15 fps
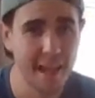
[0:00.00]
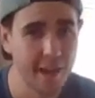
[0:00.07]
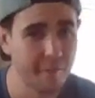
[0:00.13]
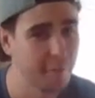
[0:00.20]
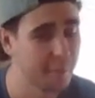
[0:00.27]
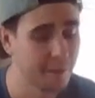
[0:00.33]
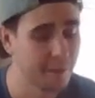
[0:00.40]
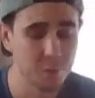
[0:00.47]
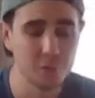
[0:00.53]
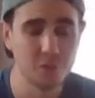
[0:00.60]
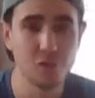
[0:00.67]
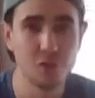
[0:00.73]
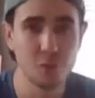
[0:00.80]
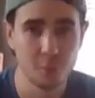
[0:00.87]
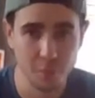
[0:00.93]
everybody was
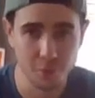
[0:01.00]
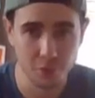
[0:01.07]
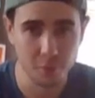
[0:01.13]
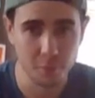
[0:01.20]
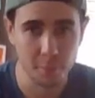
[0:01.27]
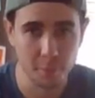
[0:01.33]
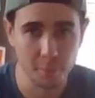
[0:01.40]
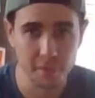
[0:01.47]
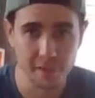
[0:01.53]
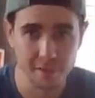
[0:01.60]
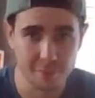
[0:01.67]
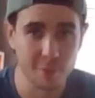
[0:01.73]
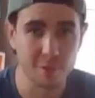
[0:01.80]
super, super pleased